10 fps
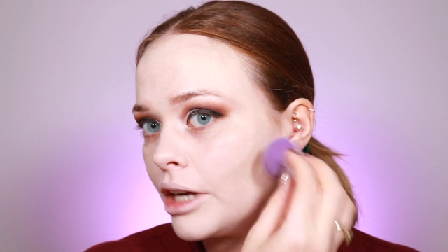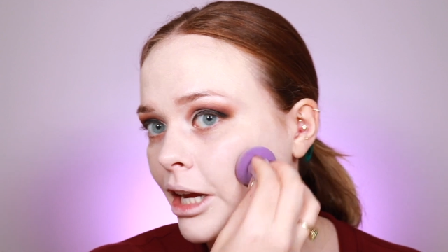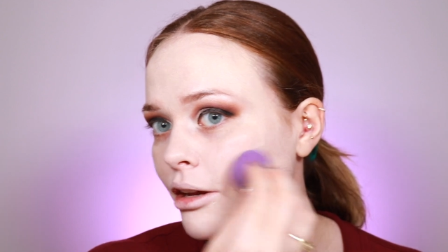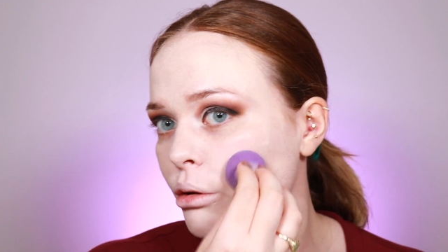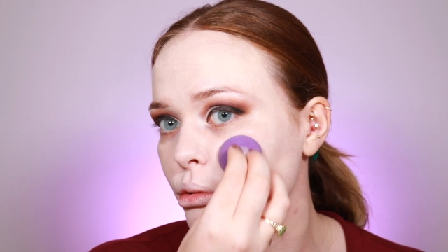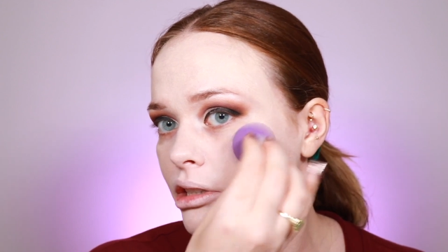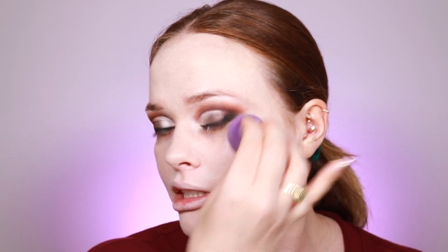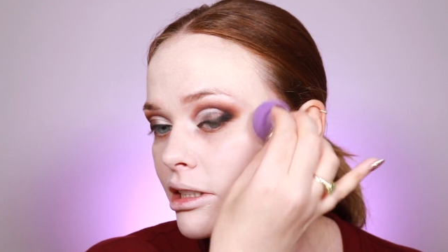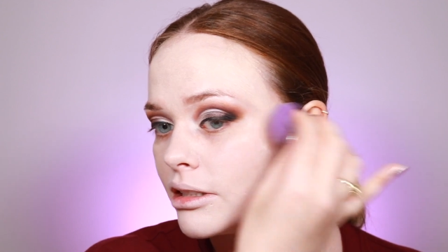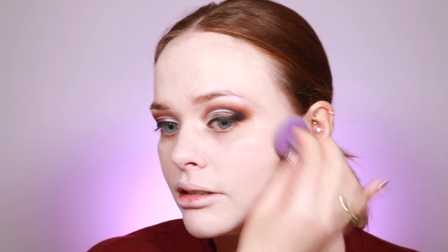like a
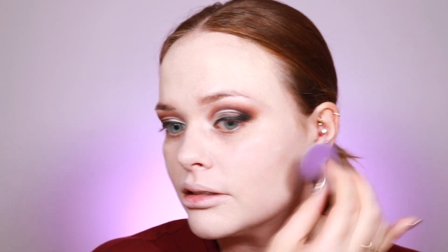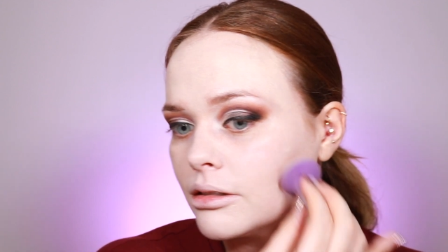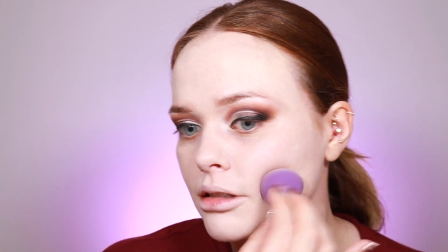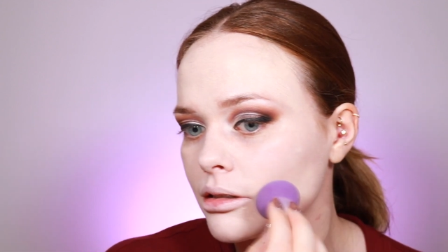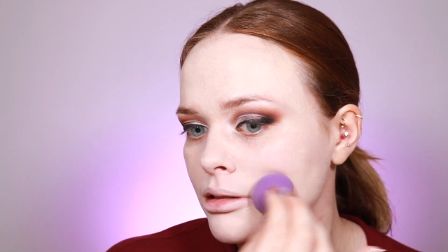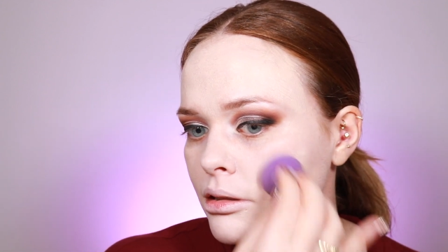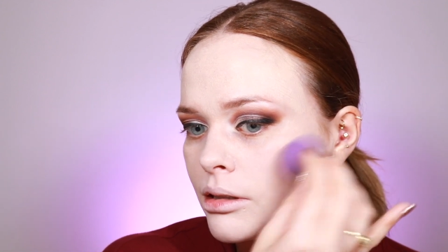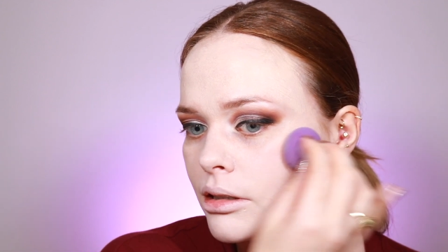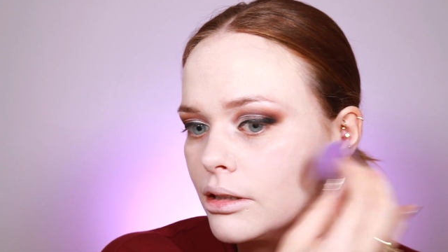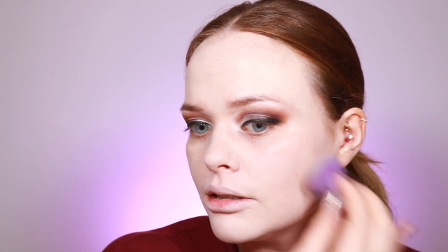ghost,
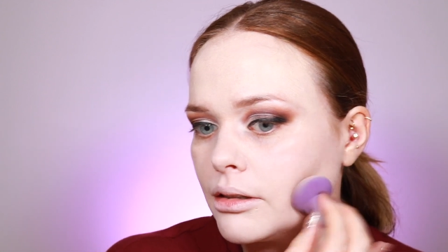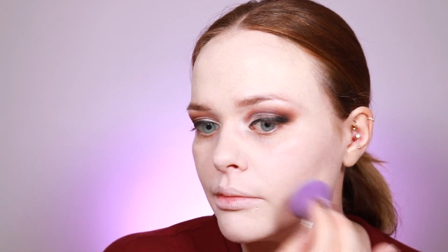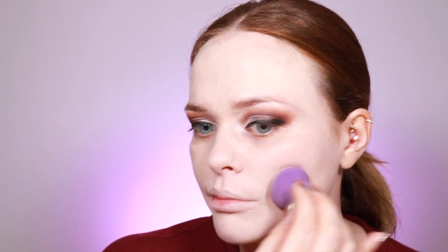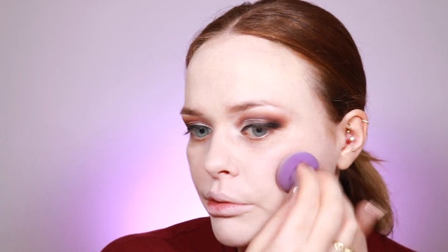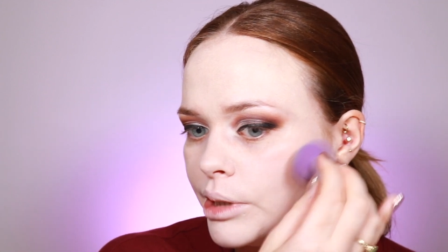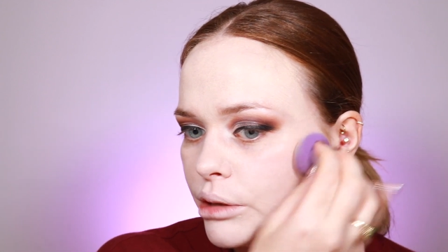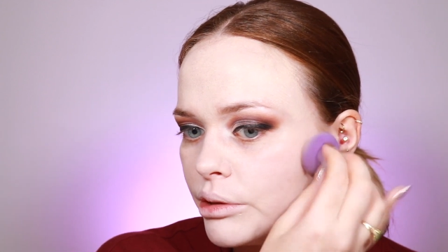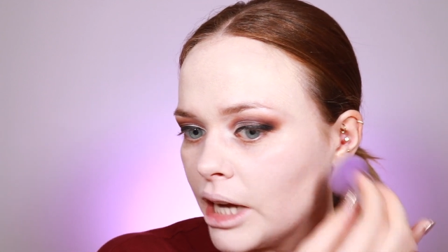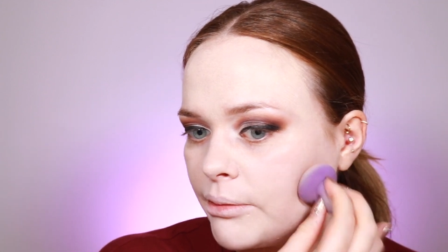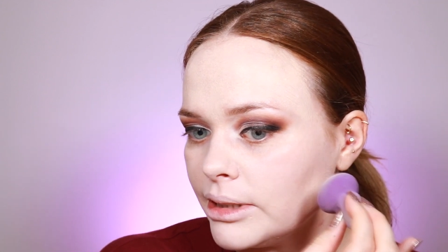but we know
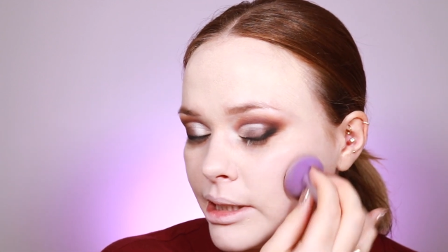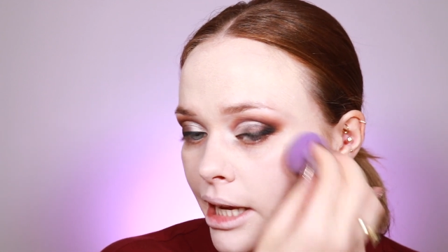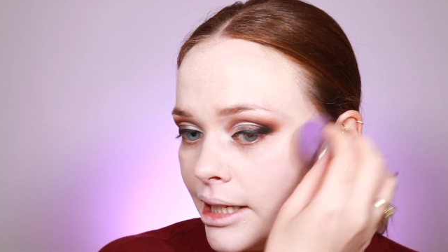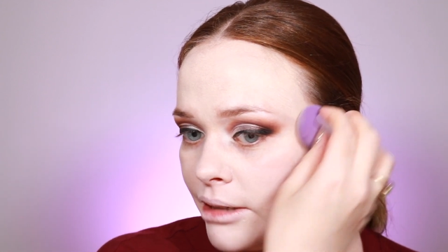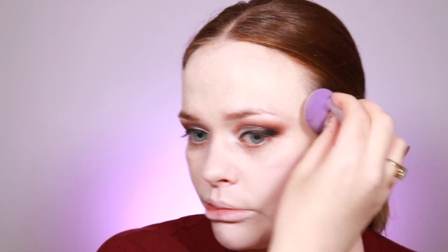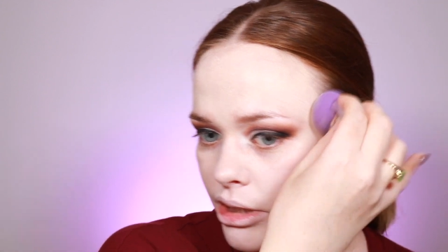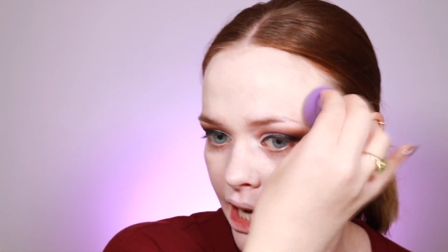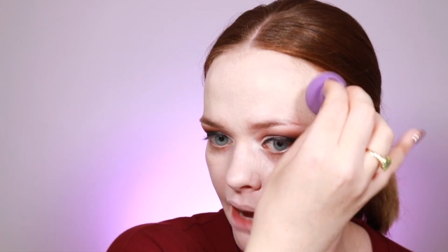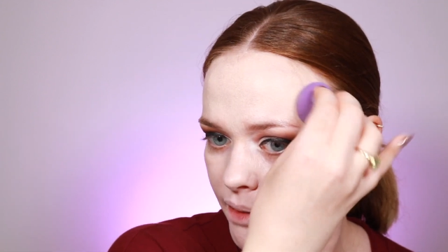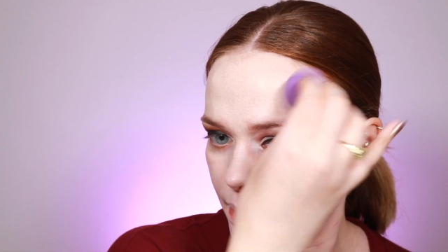that will settle in once I
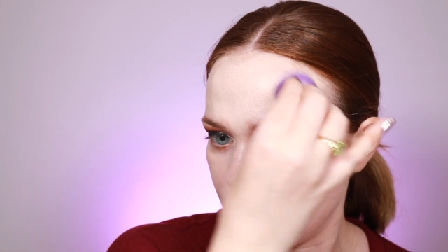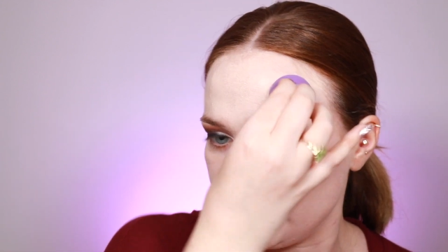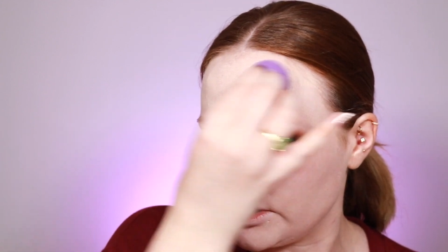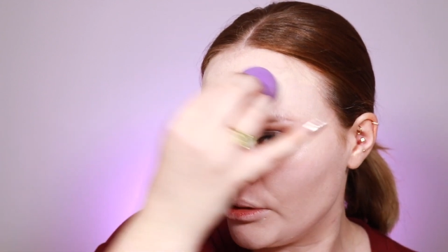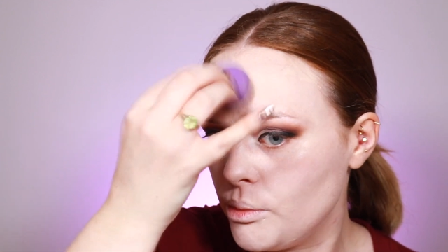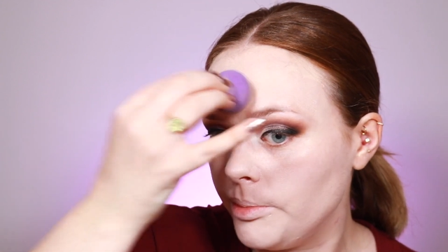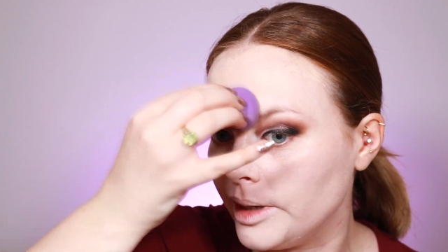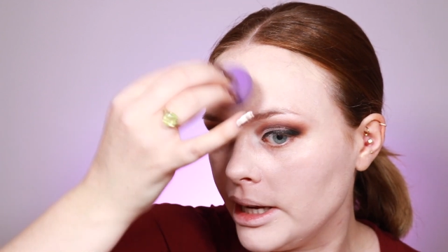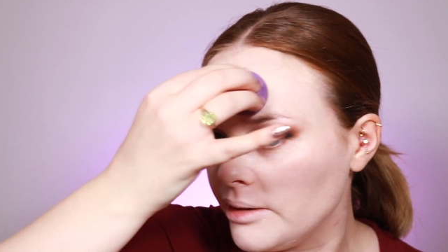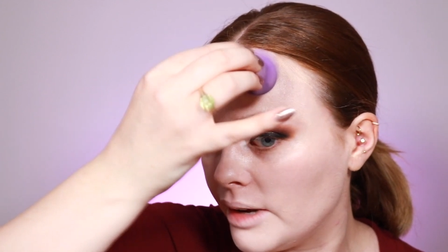have it powdered,
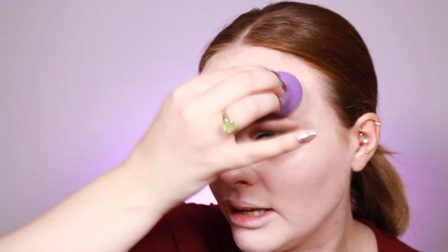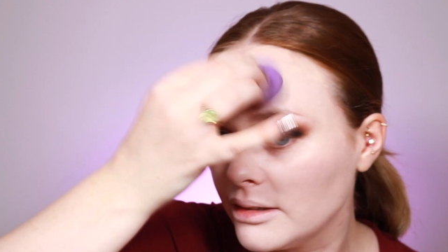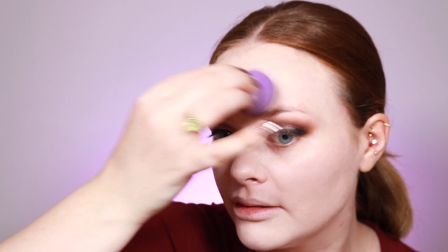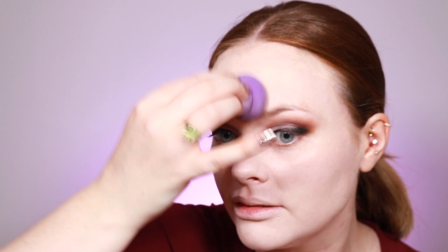hopefully anyway.